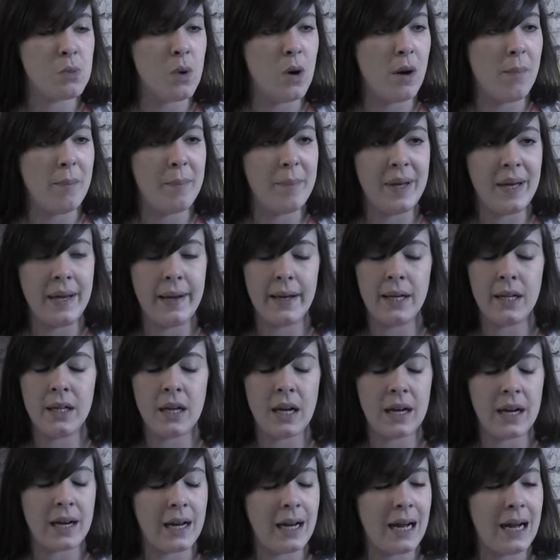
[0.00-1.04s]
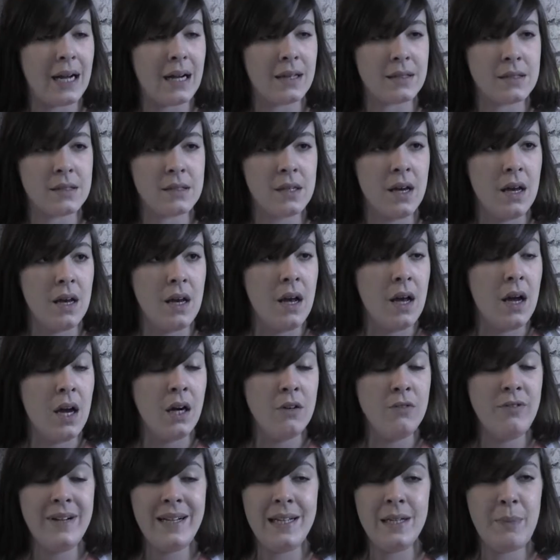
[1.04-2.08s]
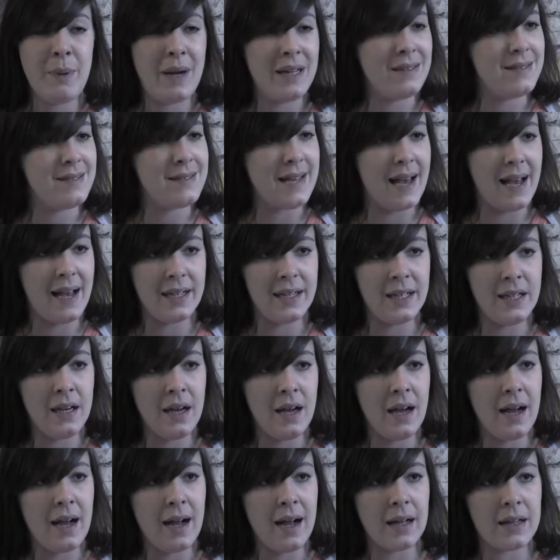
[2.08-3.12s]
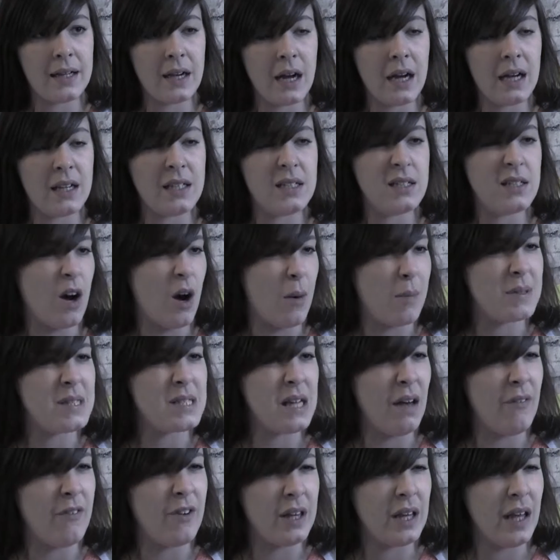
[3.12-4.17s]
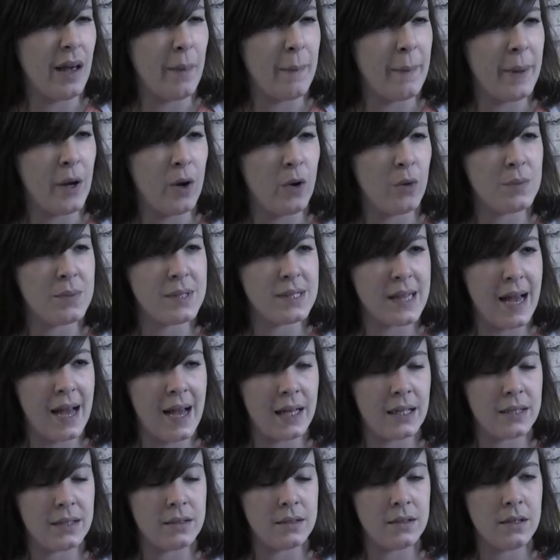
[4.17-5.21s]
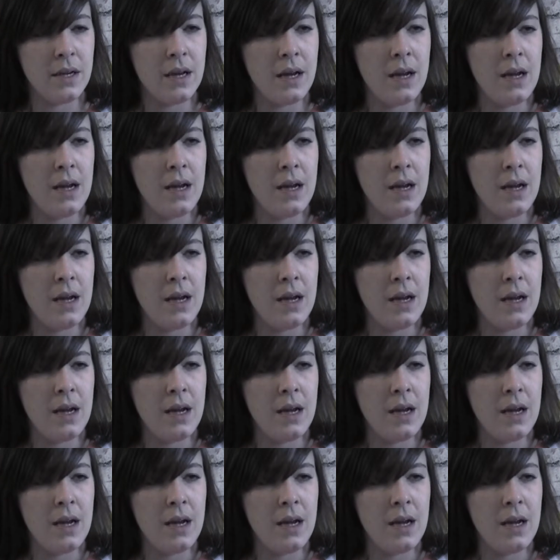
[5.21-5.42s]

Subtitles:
one being I had a really bad day and I got myself a little bit upset, and